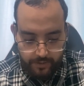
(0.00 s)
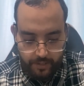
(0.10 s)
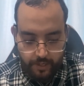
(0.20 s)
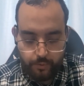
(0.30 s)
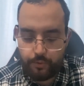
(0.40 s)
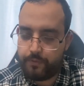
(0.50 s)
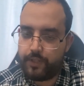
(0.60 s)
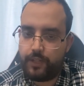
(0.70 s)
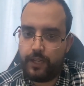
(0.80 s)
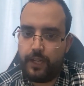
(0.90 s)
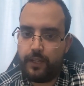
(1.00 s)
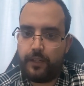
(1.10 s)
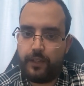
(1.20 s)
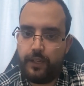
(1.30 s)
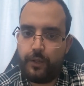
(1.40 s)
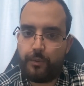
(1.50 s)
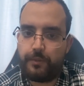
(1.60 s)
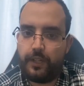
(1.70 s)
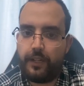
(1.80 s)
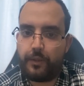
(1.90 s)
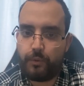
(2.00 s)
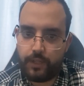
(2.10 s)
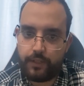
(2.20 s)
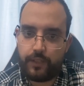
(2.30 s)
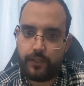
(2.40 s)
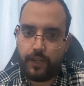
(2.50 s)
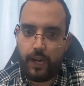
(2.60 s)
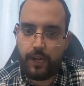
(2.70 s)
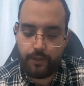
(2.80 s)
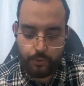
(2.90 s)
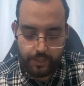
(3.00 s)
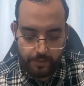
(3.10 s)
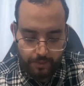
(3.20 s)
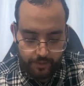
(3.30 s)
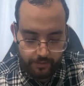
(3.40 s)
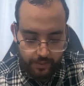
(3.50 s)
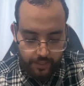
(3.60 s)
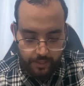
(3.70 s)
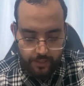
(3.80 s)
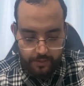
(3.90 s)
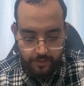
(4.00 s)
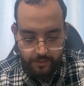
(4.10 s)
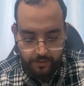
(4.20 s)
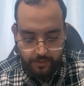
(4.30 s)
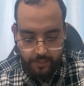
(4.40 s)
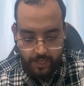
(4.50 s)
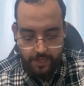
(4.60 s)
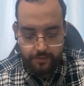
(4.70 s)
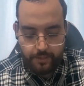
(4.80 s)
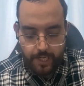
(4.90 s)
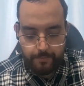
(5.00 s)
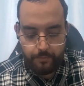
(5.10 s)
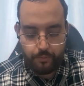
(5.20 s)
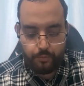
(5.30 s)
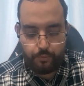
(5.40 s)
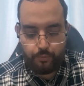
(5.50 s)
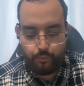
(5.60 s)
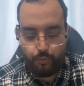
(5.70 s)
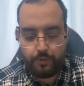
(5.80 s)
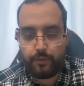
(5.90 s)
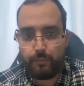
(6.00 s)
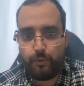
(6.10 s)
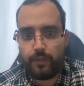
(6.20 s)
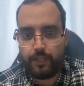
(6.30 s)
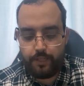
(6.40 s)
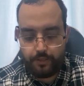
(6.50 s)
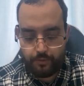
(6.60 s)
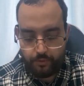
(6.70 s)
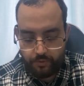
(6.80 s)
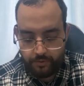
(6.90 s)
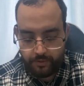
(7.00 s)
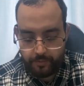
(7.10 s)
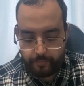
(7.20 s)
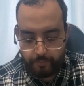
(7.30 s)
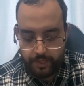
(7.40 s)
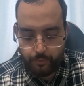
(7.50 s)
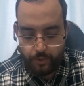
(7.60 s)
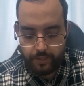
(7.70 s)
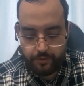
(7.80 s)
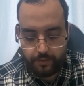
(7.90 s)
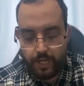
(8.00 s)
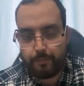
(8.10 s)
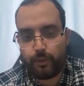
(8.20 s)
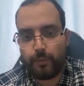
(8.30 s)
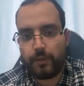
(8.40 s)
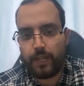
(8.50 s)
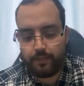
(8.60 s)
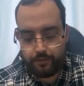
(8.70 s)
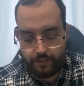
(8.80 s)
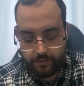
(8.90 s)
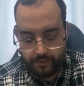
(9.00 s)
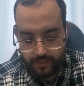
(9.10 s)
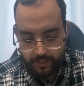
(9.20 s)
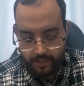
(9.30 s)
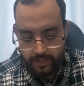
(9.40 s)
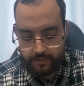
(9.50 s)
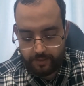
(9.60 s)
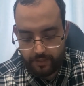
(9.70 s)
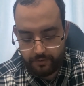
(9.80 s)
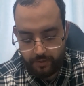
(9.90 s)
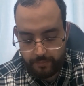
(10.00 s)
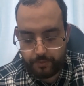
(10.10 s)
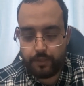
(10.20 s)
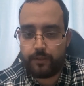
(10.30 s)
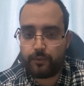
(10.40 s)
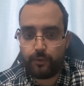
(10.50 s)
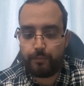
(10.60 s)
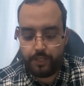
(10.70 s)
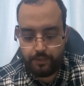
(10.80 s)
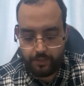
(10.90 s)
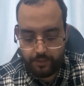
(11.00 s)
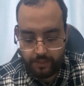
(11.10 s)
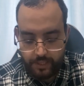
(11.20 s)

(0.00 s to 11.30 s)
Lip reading: Now, obviously, here comes the next one: is the hardware demand. Enscape runs smoothly on mid-range laptop and desktop, so PCs.